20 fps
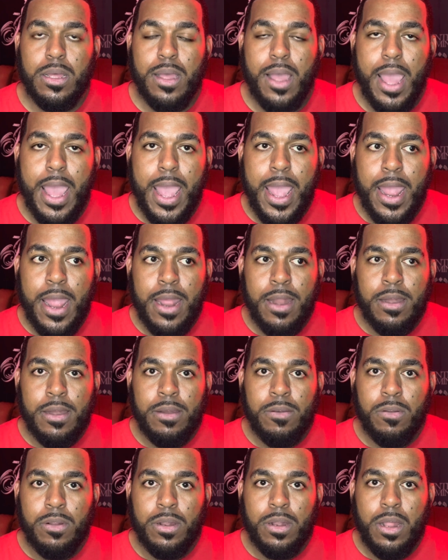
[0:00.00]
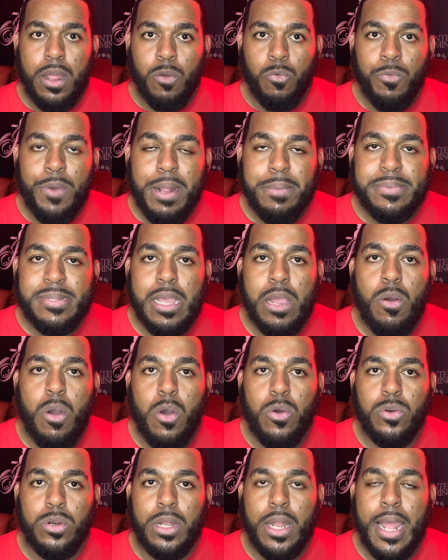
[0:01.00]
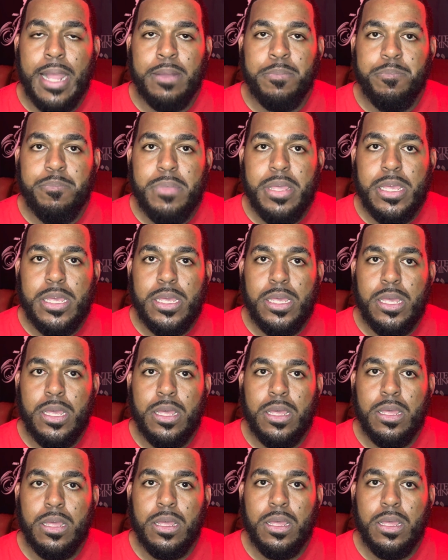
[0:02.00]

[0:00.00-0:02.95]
And a reptile owner like me,